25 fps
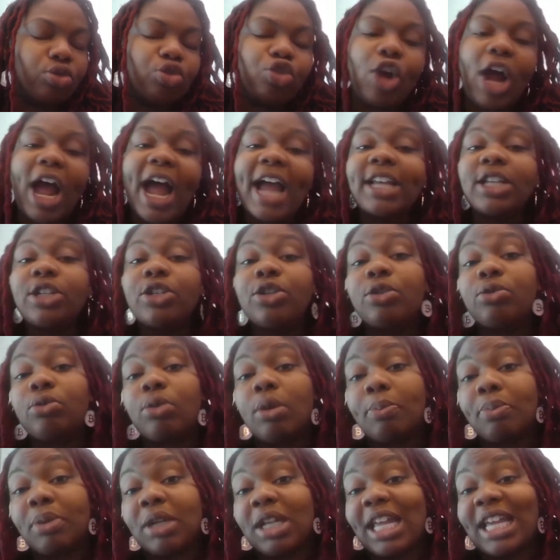trying to
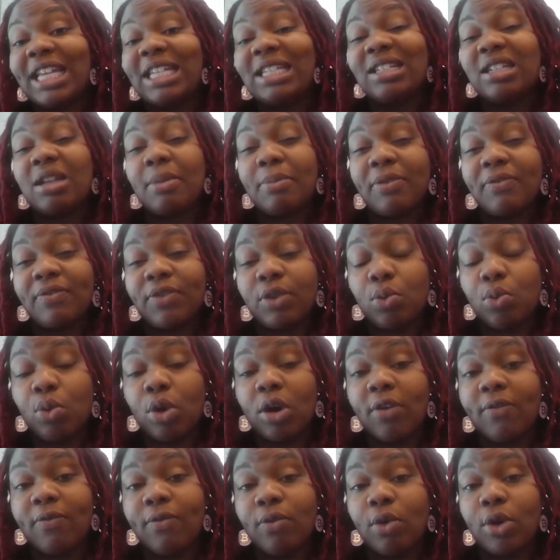replace some of the
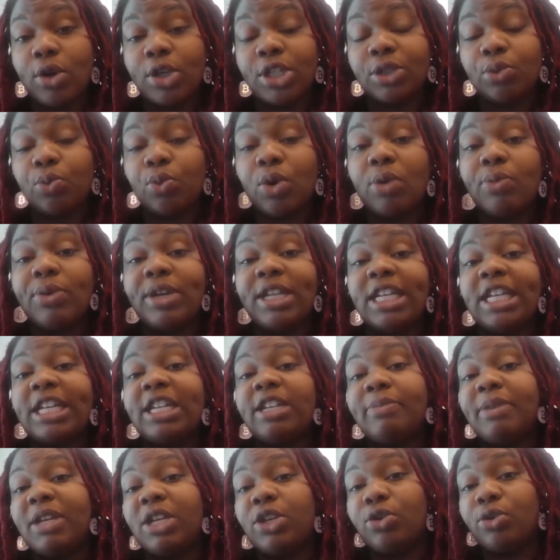workforce, what we
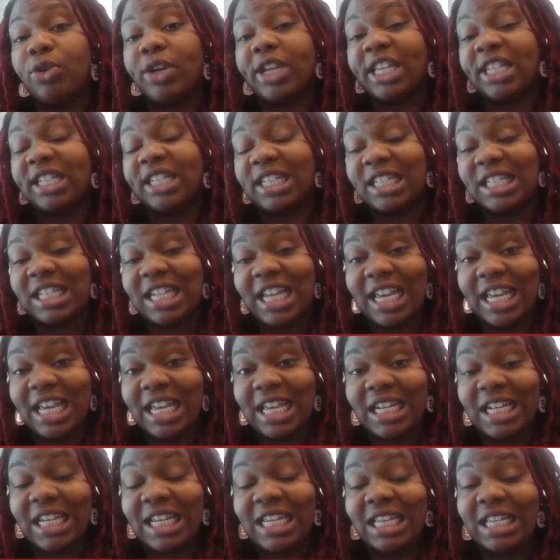need to be doing
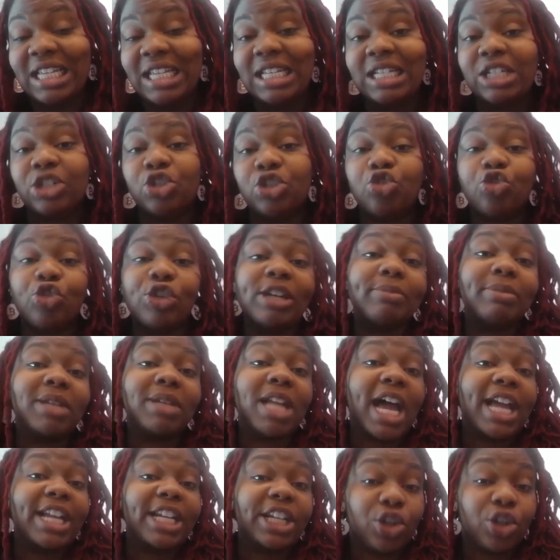instead is
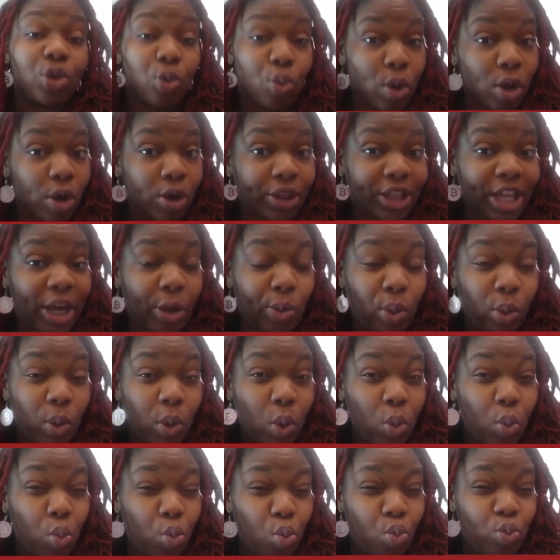streamlining the work that
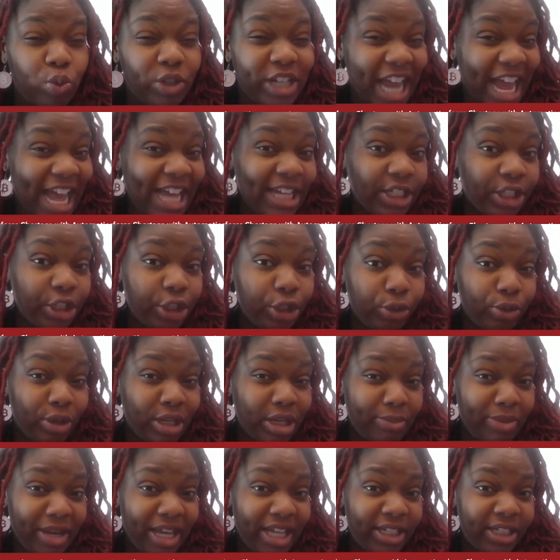we're tasked to do
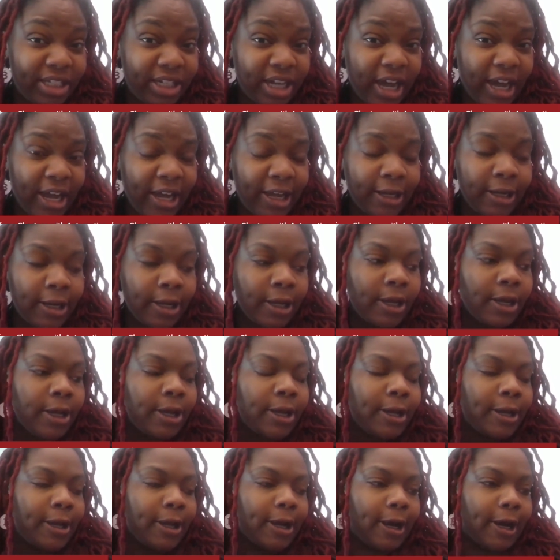at the bedside.
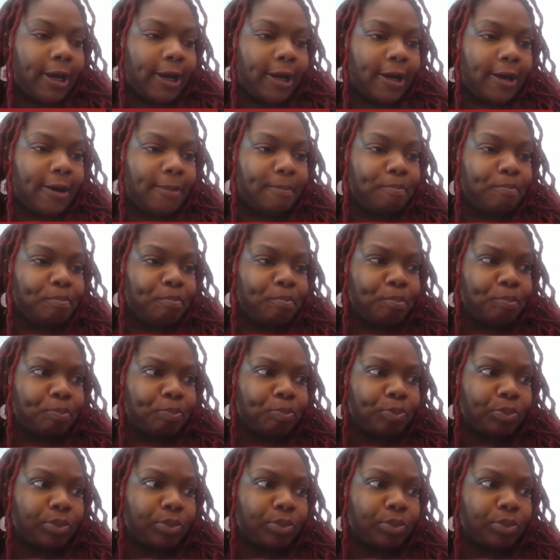Um,